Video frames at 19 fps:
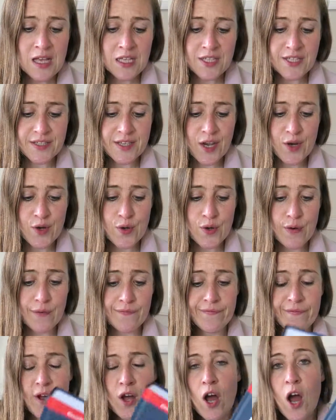So
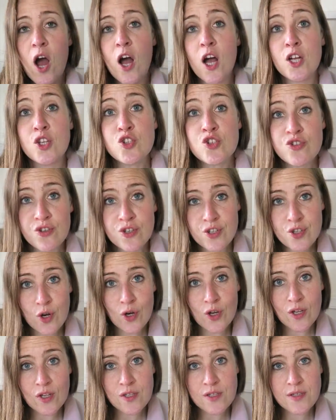for
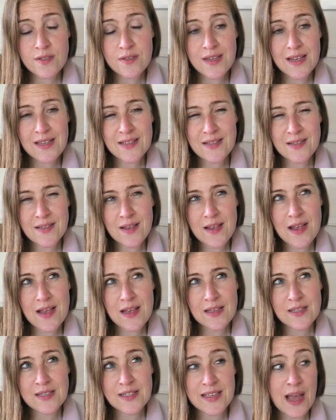$100, this
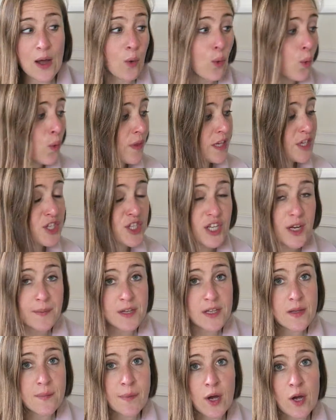is to get all this shipped
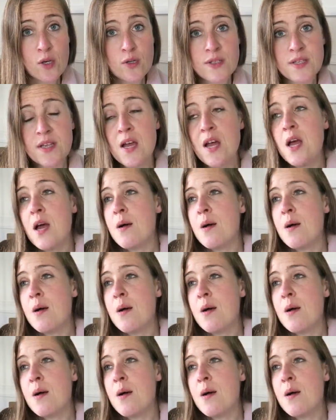in the post,